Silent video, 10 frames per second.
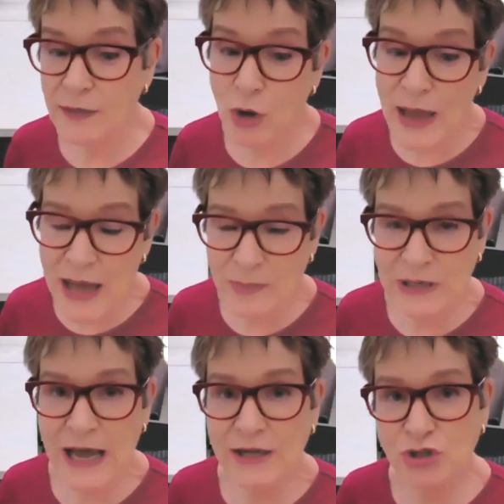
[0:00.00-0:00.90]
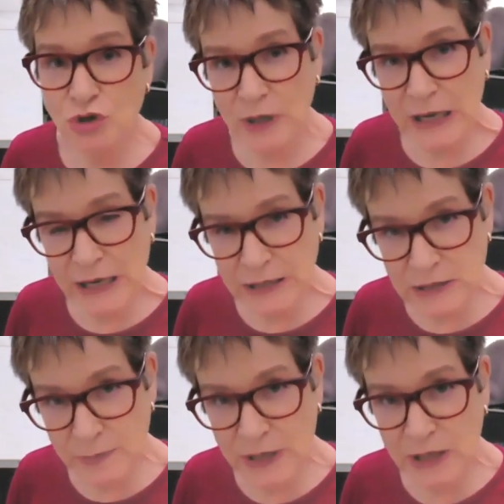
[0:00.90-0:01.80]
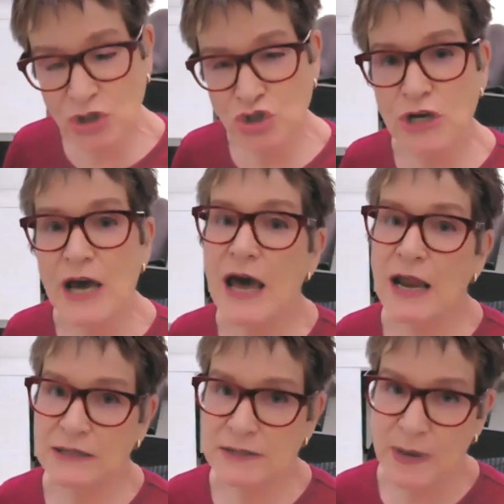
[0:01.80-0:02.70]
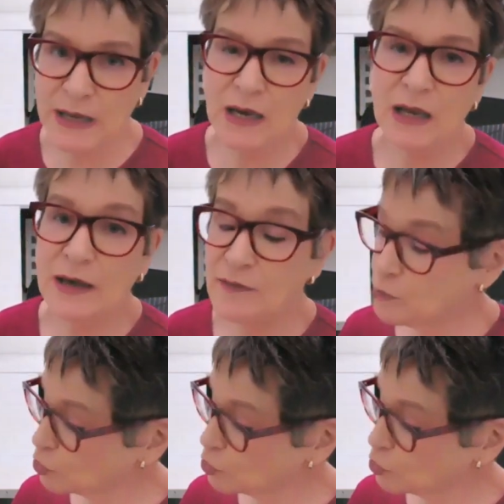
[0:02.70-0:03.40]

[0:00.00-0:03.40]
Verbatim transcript: their habitats are getting diminished and it's making life